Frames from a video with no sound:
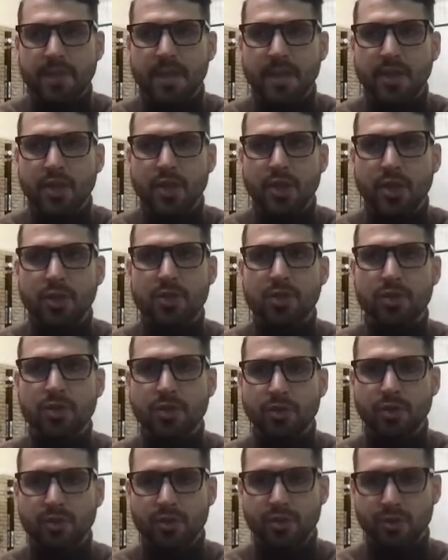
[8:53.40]

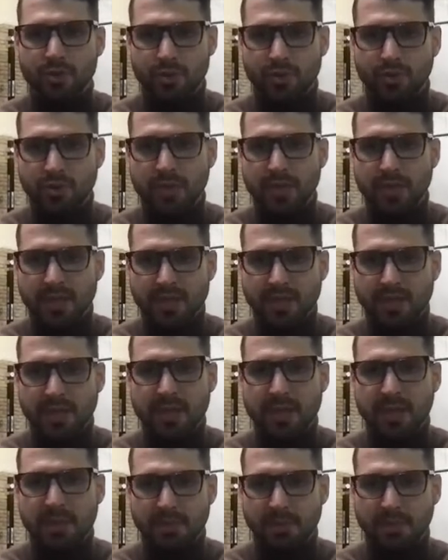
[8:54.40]
you need to
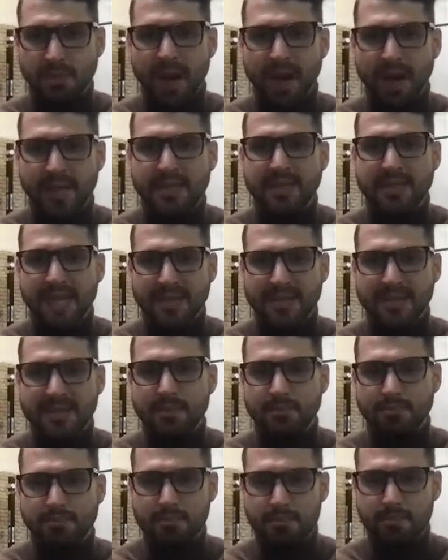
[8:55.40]
keep in mind that's
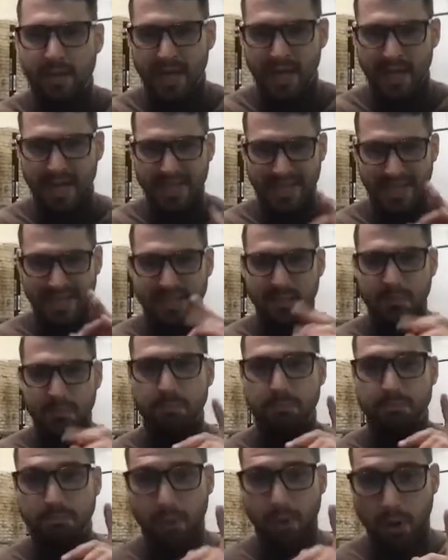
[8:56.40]
a
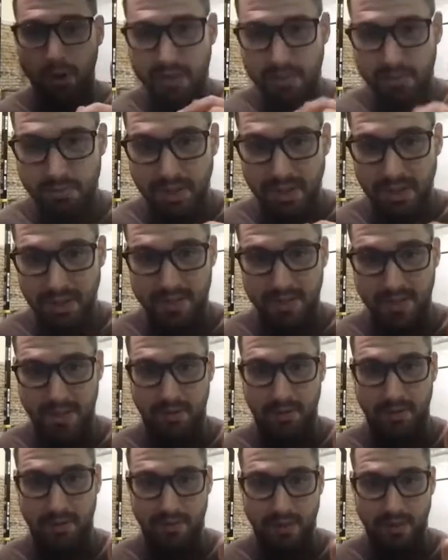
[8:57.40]

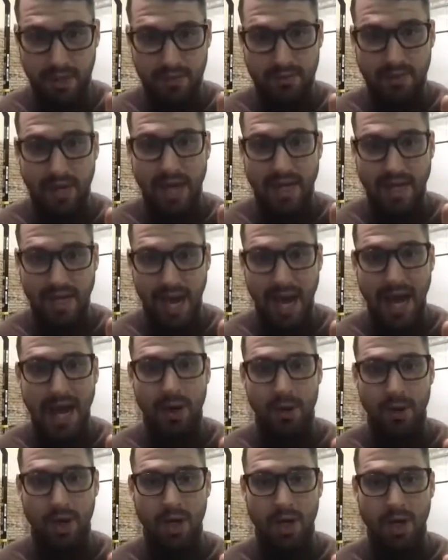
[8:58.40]
bodybuilding thing right
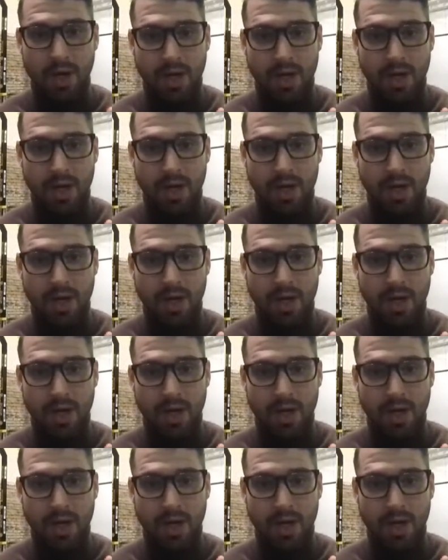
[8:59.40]
now.